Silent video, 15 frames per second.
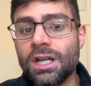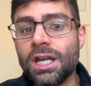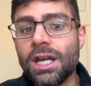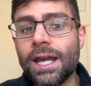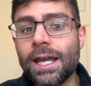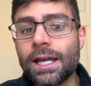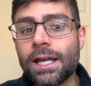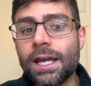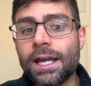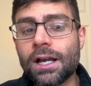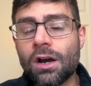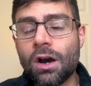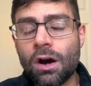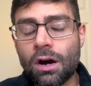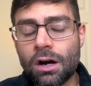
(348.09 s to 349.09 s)
It
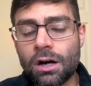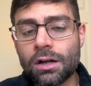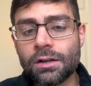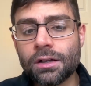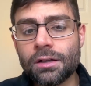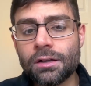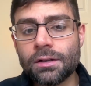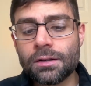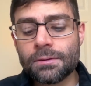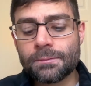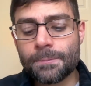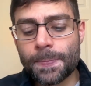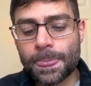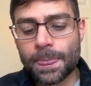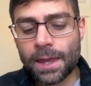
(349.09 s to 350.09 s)
can't
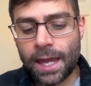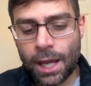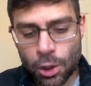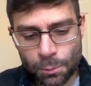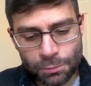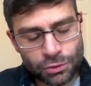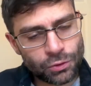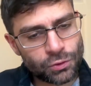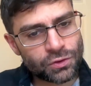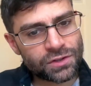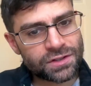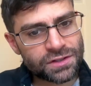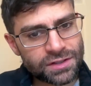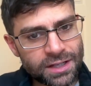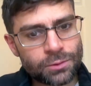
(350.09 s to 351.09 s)
help you to
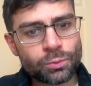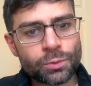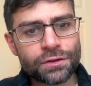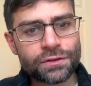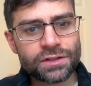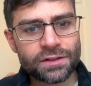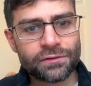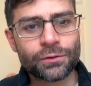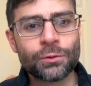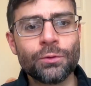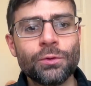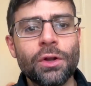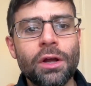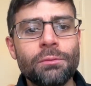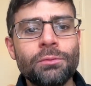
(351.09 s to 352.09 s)
sit with
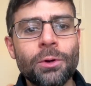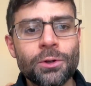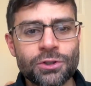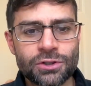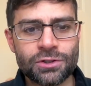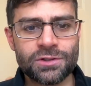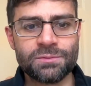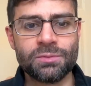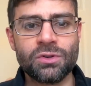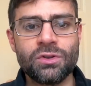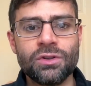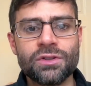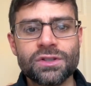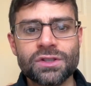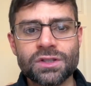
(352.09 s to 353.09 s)
difficult emotions
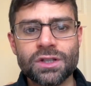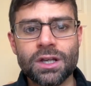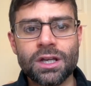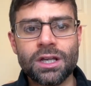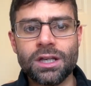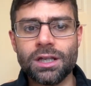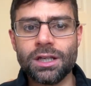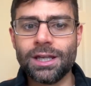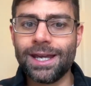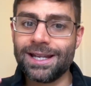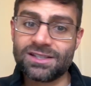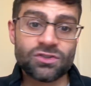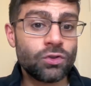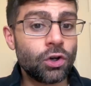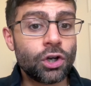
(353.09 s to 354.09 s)
because
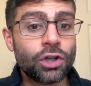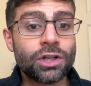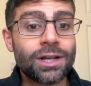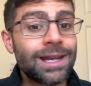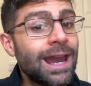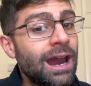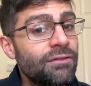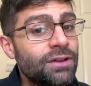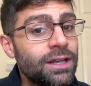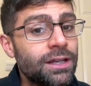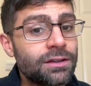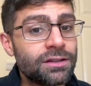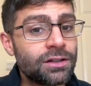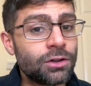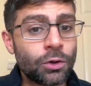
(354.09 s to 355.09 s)
it's not going to carry
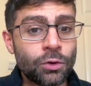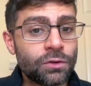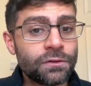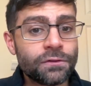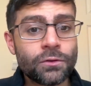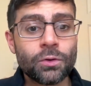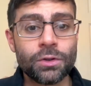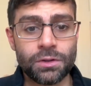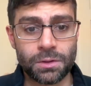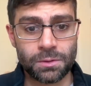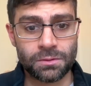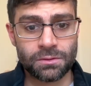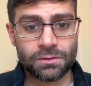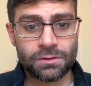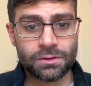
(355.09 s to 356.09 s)
the load for
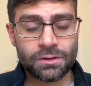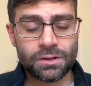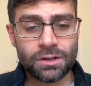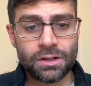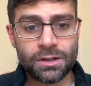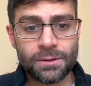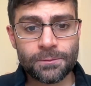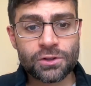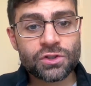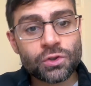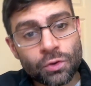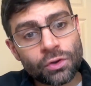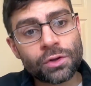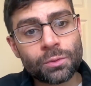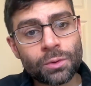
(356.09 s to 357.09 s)
you, because
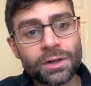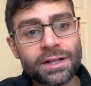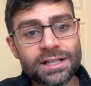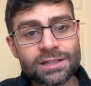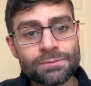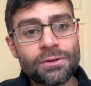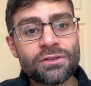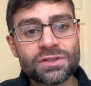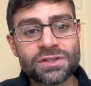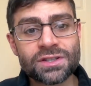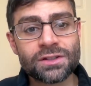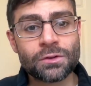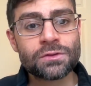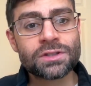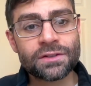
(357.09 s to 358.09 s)
you're the one
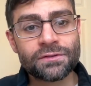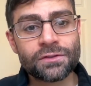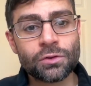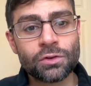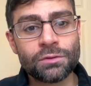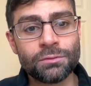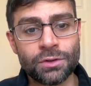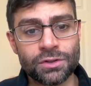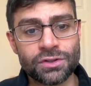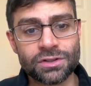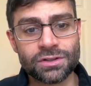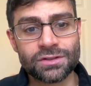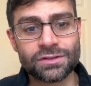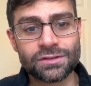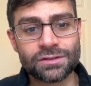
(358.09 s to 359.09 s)
experiencing those difficult
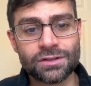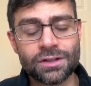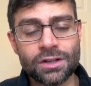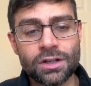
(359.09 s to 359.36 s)
emotions.